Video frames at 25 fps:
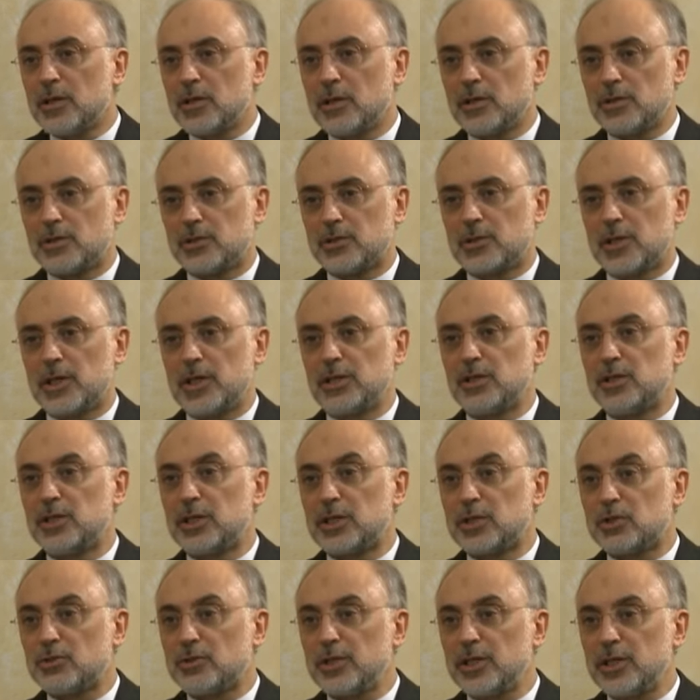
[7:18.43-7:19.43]
It's a
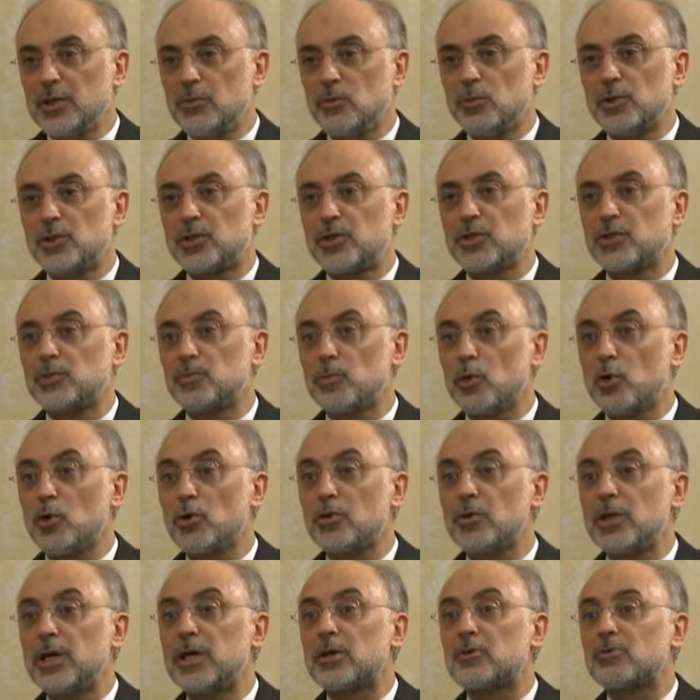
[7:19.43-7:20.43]
decree which is
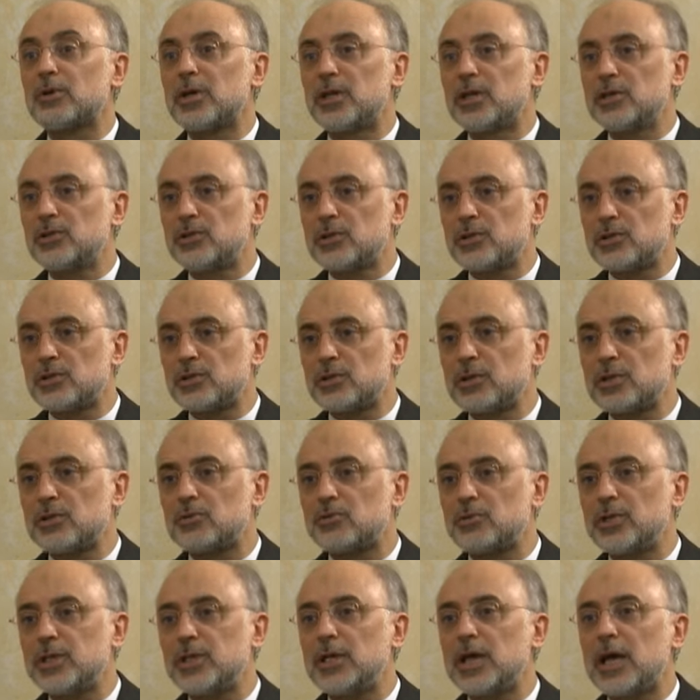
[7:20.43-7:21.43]
both a religious
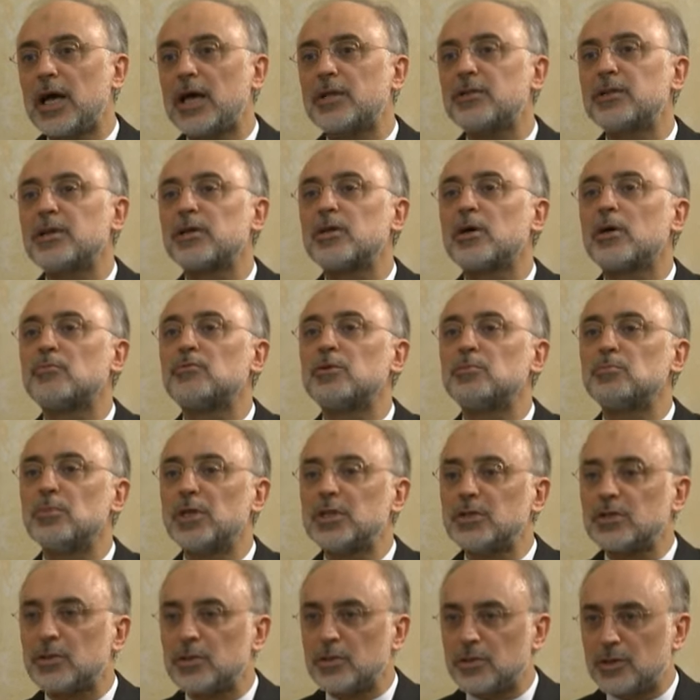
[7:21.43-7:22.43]
decree and a
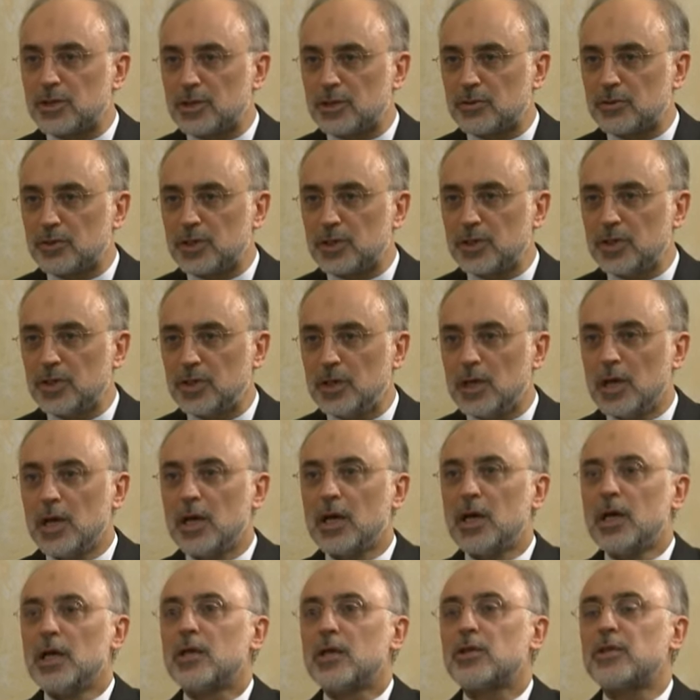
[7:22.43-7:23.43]
governmental decree
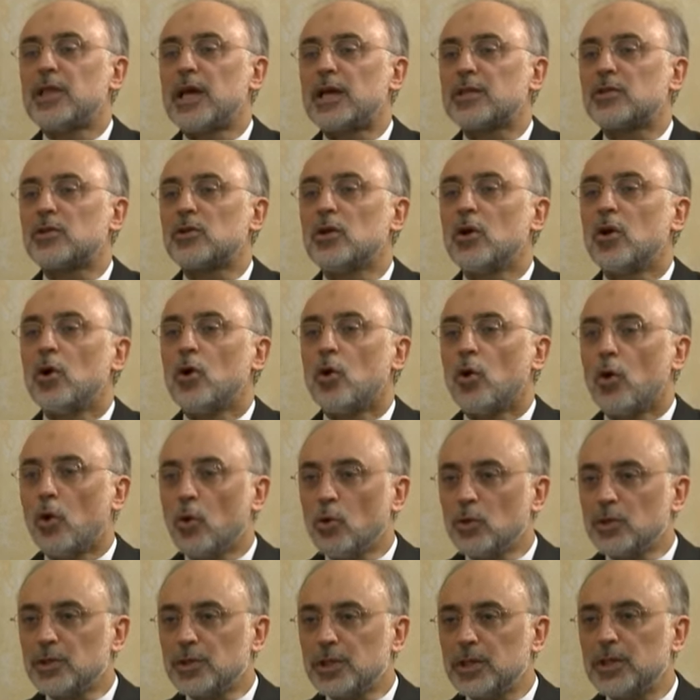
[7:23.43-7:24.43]
that
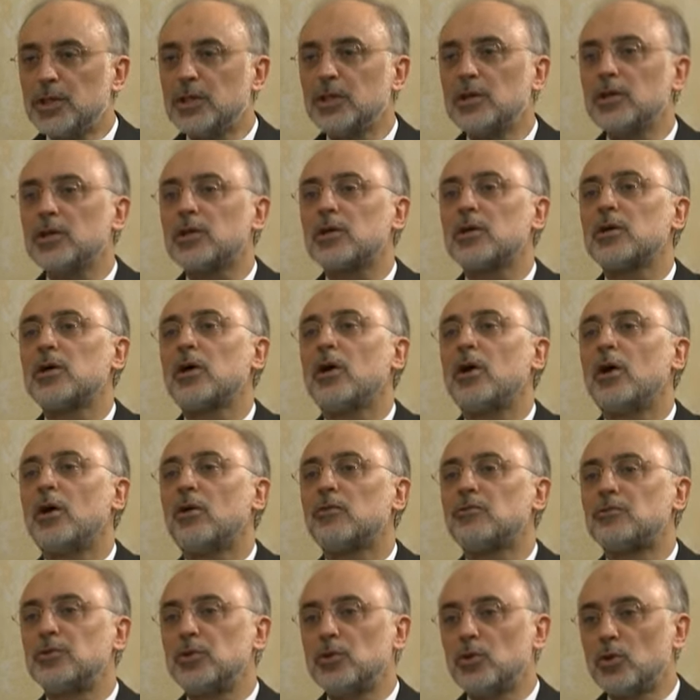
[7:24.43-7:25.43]
holding
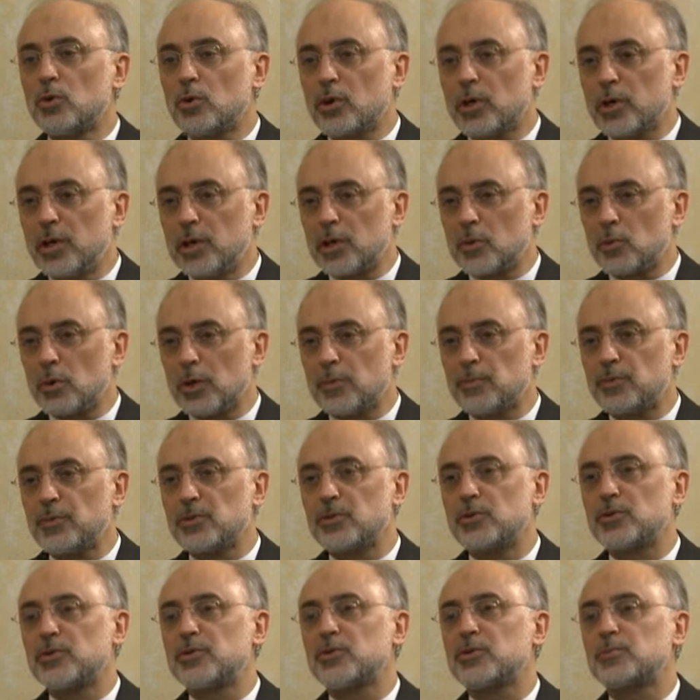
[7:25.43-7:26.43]
of nuclear
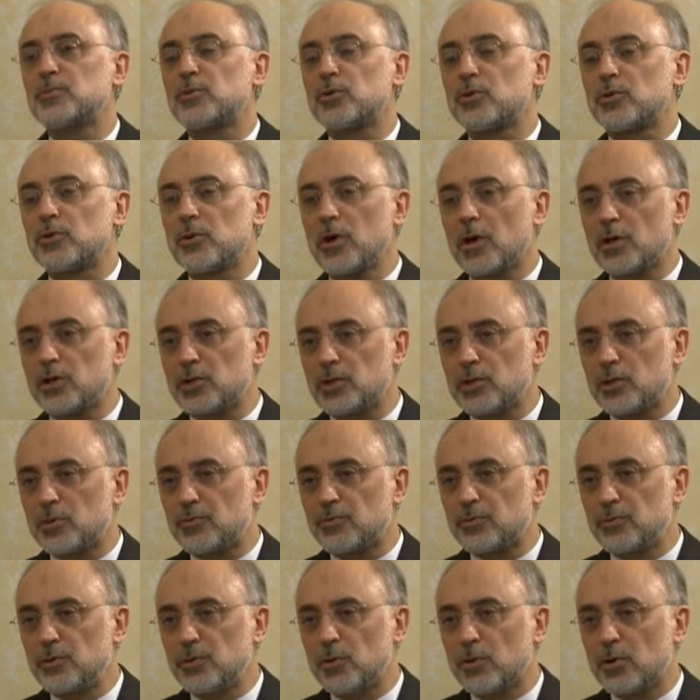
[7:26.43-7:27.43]
weapons, production
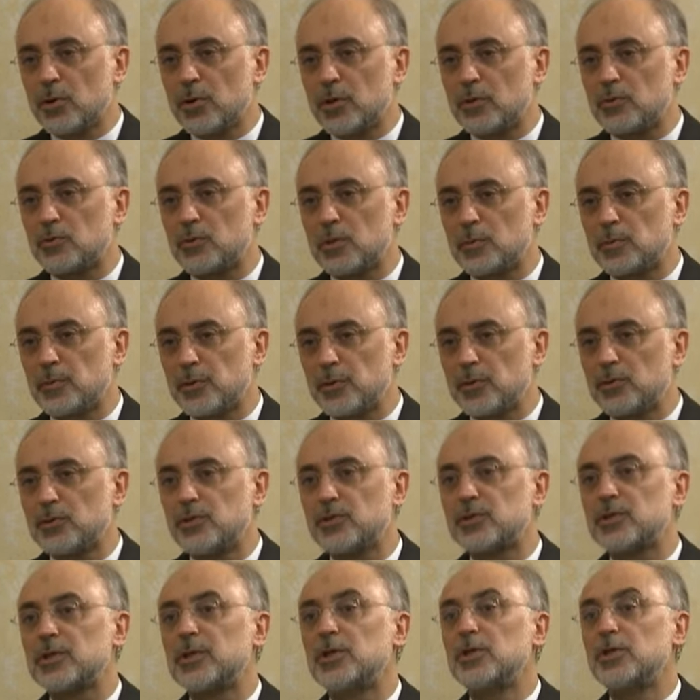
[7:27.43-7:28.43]
of nuclear
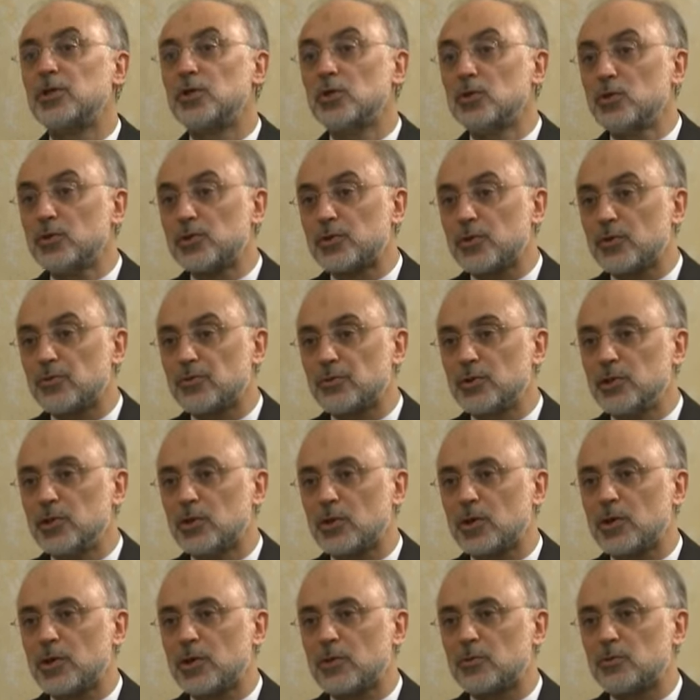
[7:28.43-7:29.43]
weapons, use of
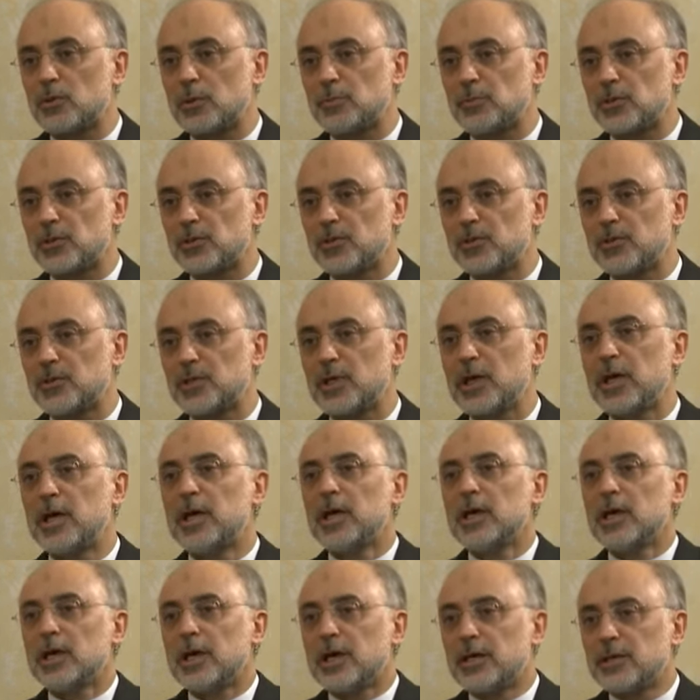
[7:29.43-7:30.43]
nuclear weapons
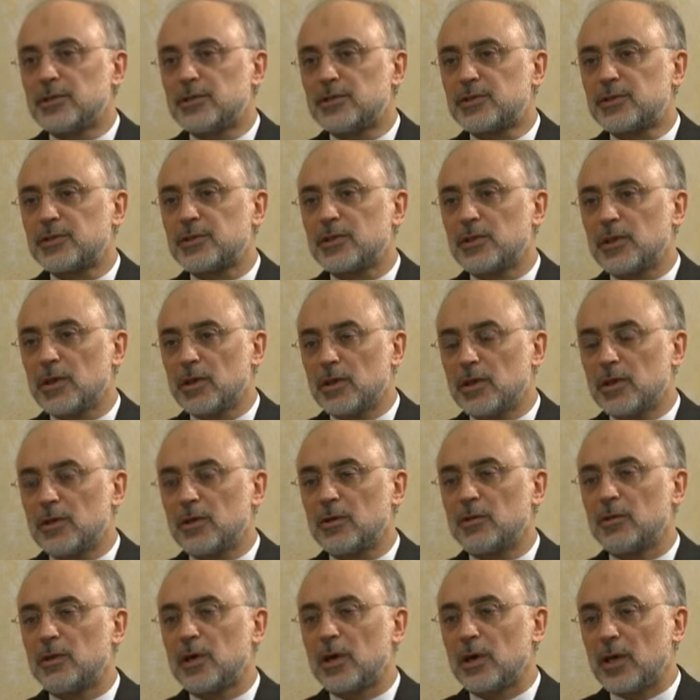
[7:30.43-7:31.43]
is
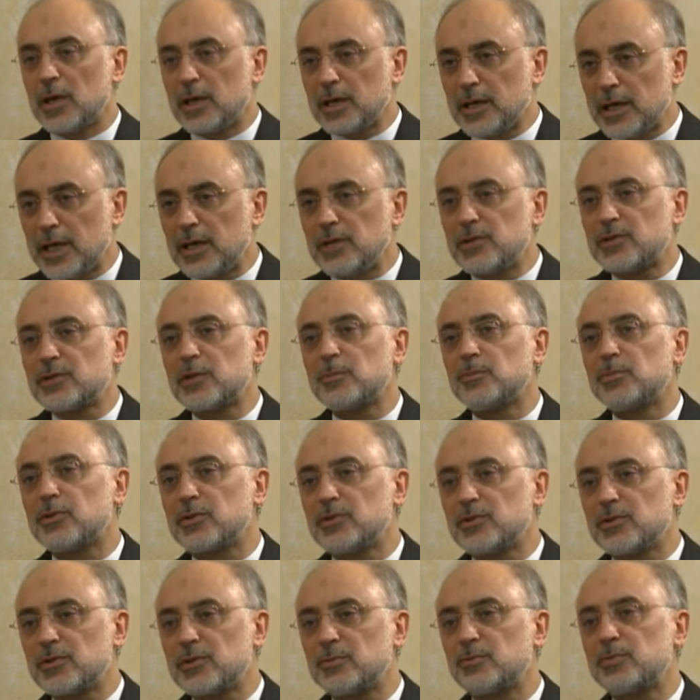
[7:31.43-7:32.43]
against the
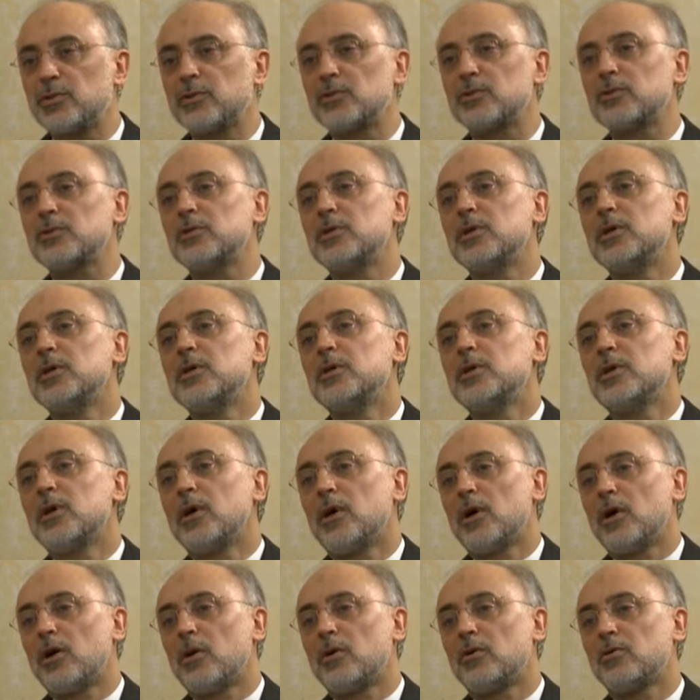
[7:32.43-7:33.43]
principle
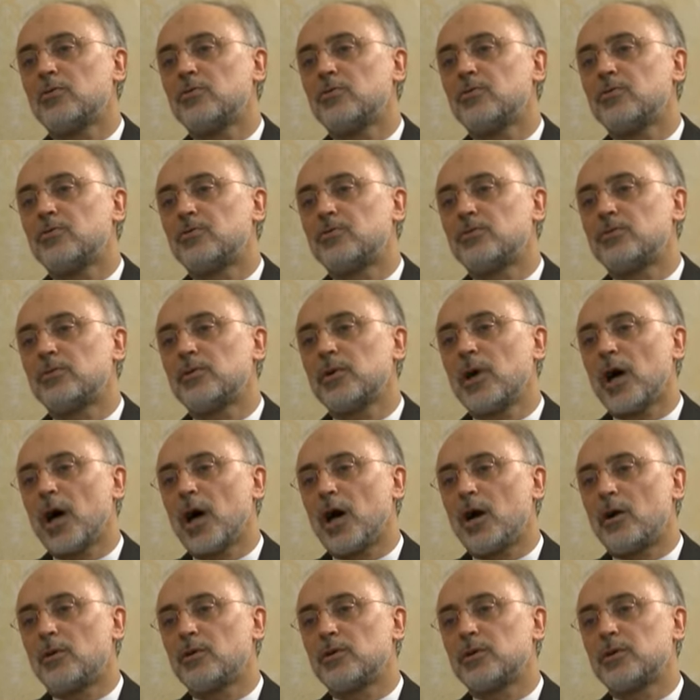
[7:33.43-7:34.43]
of
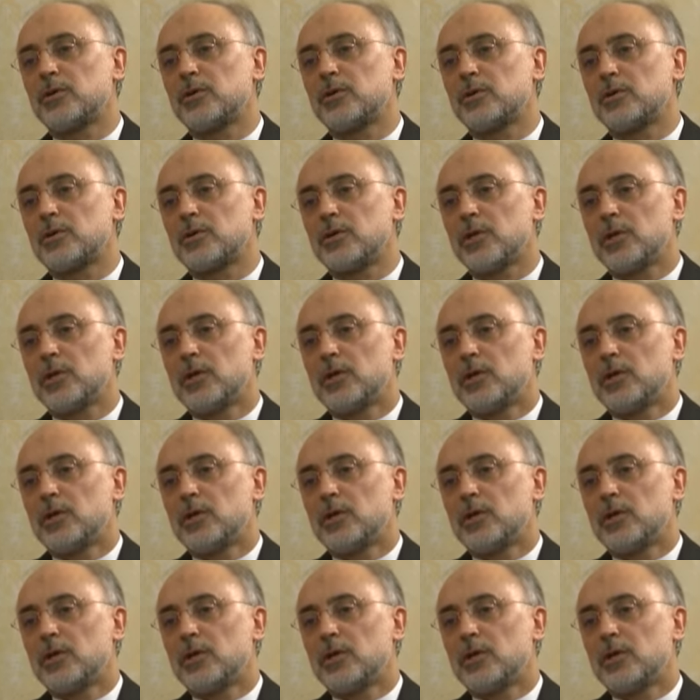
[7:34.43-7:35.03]
our